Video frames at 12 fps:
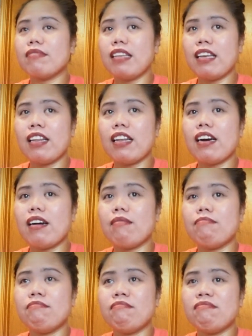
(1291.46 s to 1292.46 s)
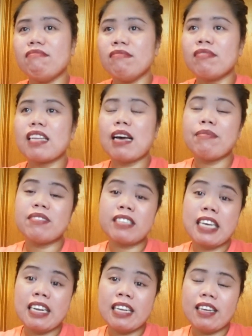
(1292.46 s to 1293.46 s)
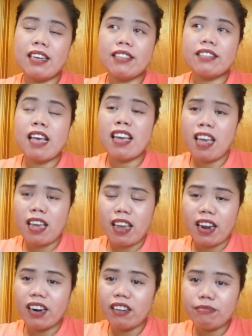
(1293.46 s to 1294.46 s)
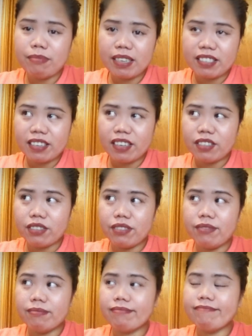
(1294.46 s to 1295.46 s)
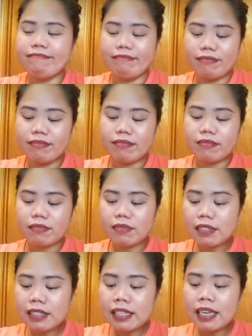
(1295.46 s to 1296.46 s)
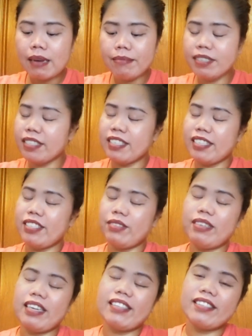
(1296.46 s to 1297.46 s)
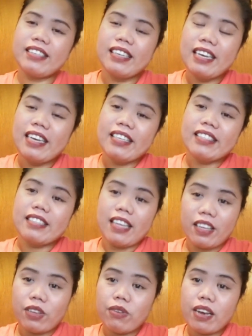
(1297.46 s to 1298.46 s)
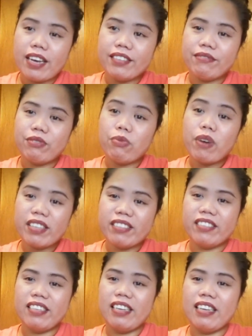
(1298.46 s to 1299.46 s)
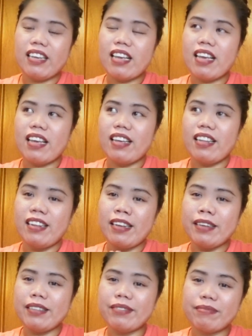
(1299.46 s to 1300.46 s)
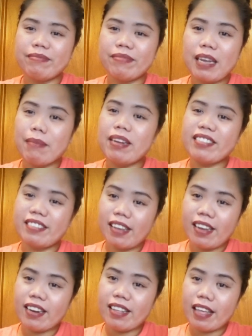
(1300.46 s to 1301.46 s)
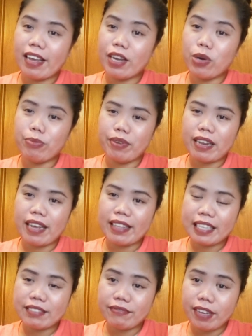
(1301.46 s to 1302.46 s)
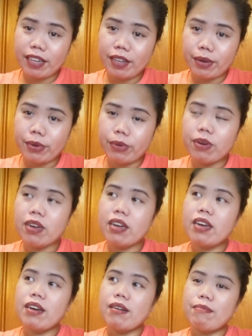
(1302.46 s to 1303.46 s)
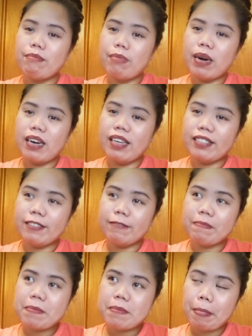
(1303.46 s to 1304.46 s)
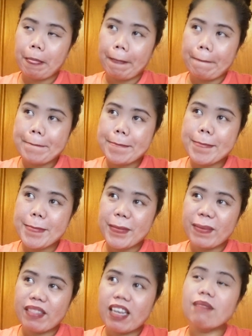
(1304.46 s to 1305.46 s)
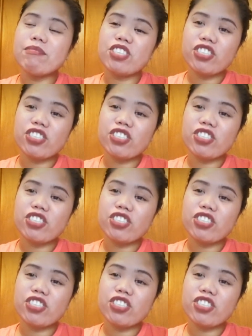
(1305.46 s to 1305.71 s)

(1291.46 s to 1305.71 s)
then I'm just gonna take care of myself. I'm just gonna do that. Thank you guys for watching, and I'm not saying that I hope you like this video, but I